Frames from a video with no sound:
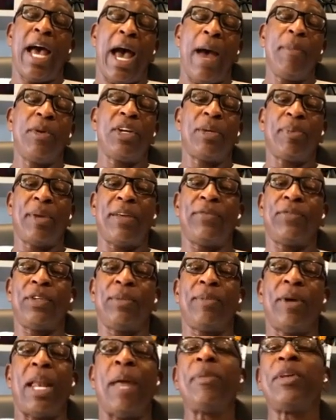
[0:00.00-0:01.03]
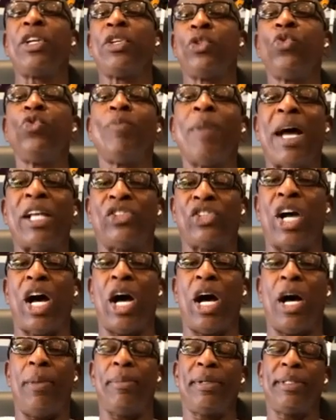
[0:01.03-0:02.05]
I'm here to play football. I'm here to do my job.